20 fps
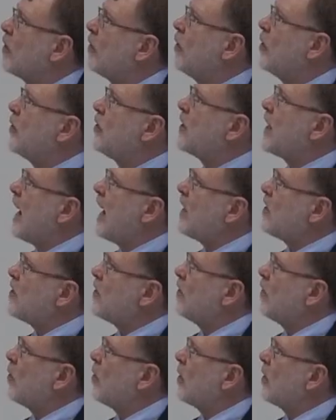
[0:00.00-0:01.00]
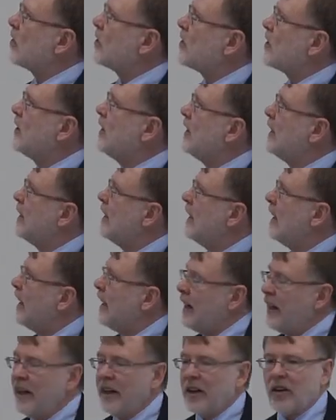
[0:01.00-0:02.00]
Food Task Force
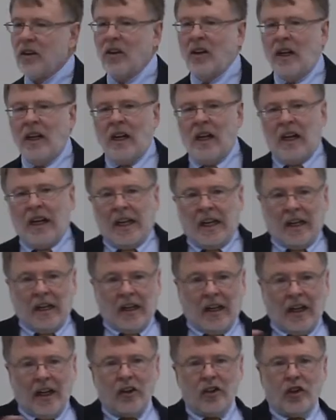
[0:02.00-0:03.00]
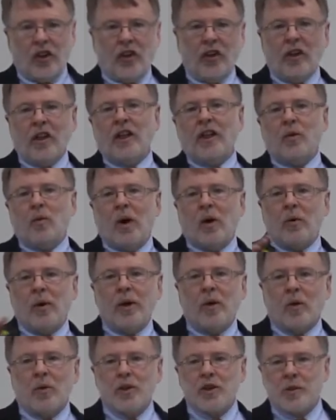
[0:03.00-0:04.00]
here, internally, what we
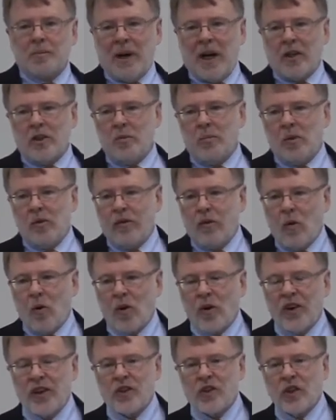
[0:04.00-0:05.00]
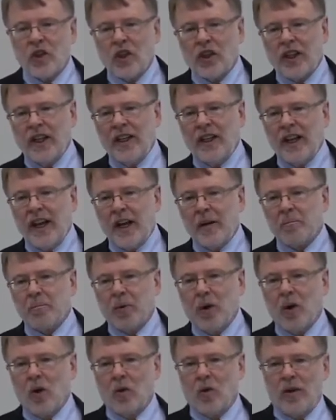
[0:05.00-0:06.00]
were responsible for is looking at
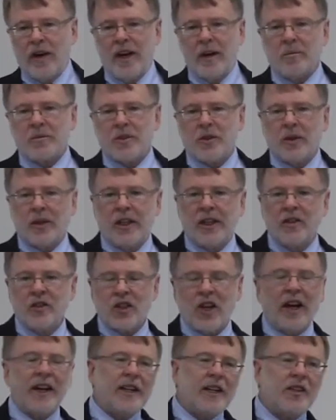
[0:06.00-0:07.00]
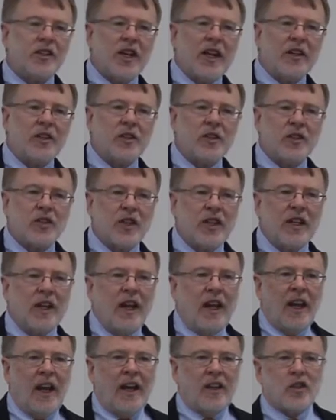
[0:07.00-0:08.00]
programs inside each agency
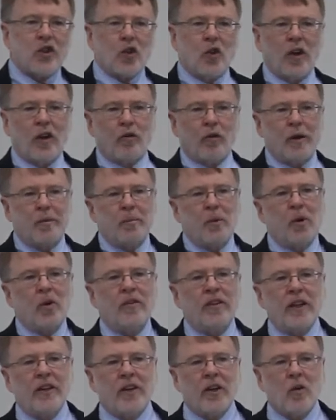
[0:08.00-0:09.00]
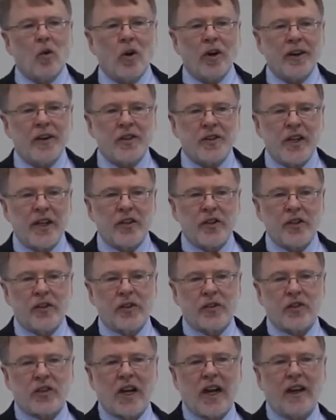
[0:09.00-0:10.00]
and sort of removing their organizational
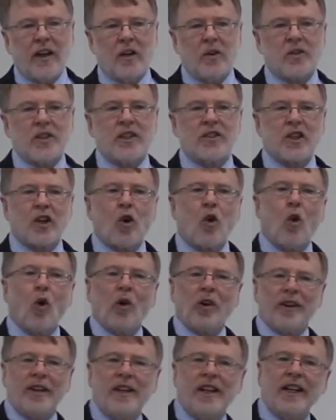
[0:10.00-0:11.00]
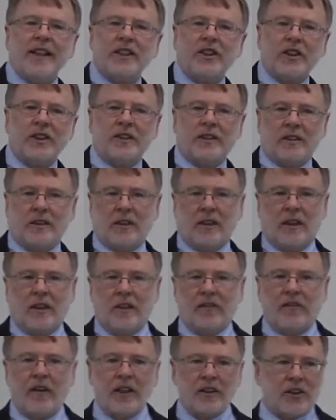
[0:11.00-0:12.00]
silos. It's a coordination
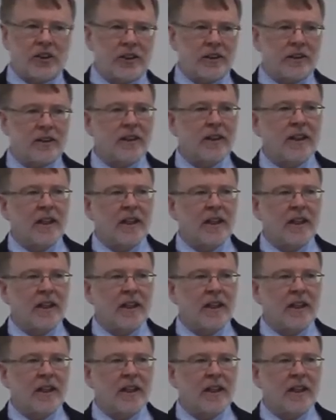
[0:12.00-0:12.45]
function.